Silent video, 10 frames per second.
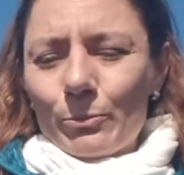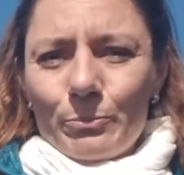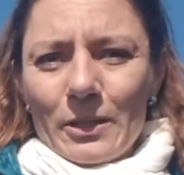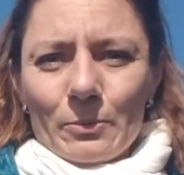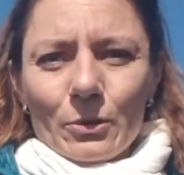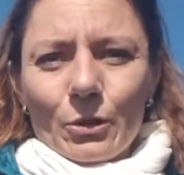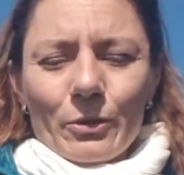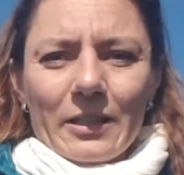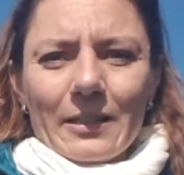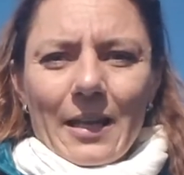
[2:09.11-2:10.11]
people
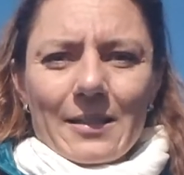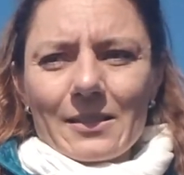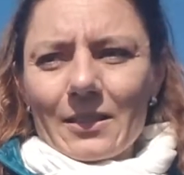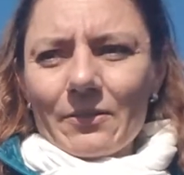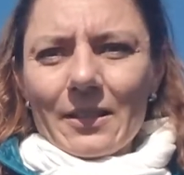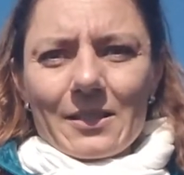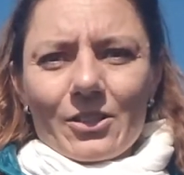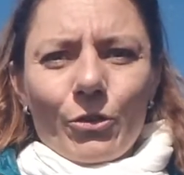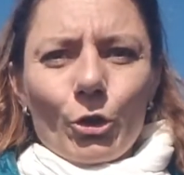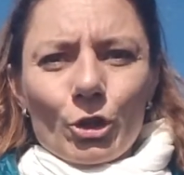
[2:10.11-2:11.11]
looking at us and giving us a
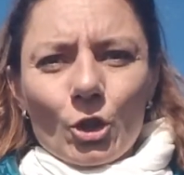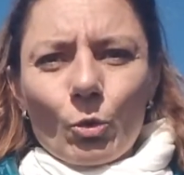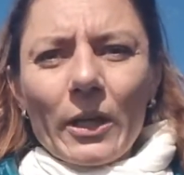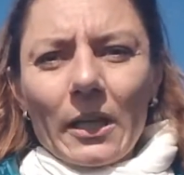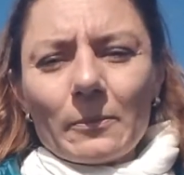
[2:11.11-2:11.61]
third degree.